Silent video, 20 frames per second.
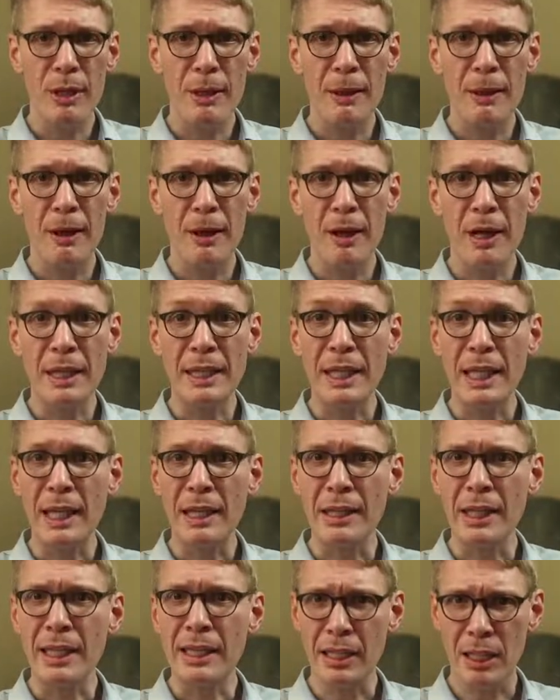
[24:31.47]

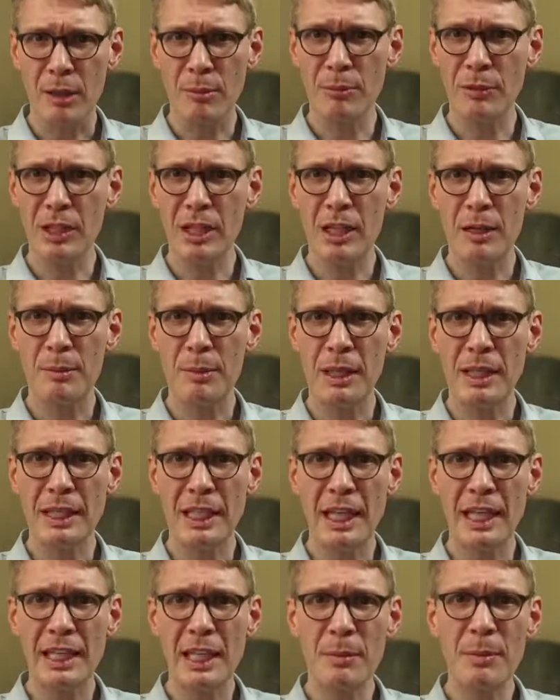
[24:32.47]
and they come to him
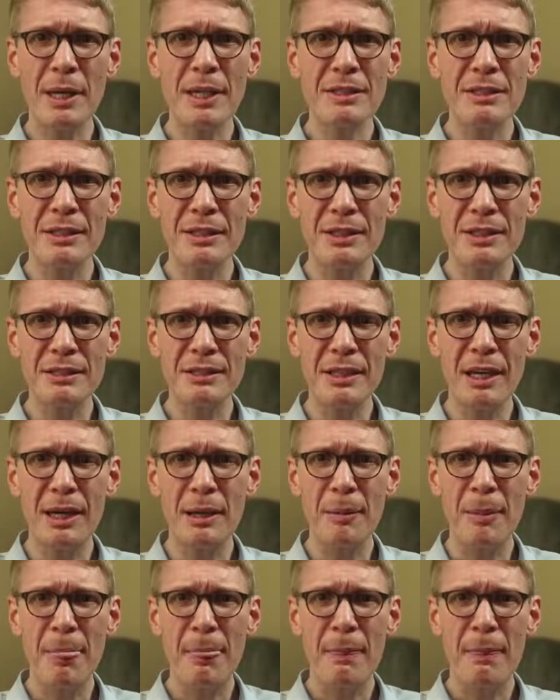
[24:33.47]
and they basically say,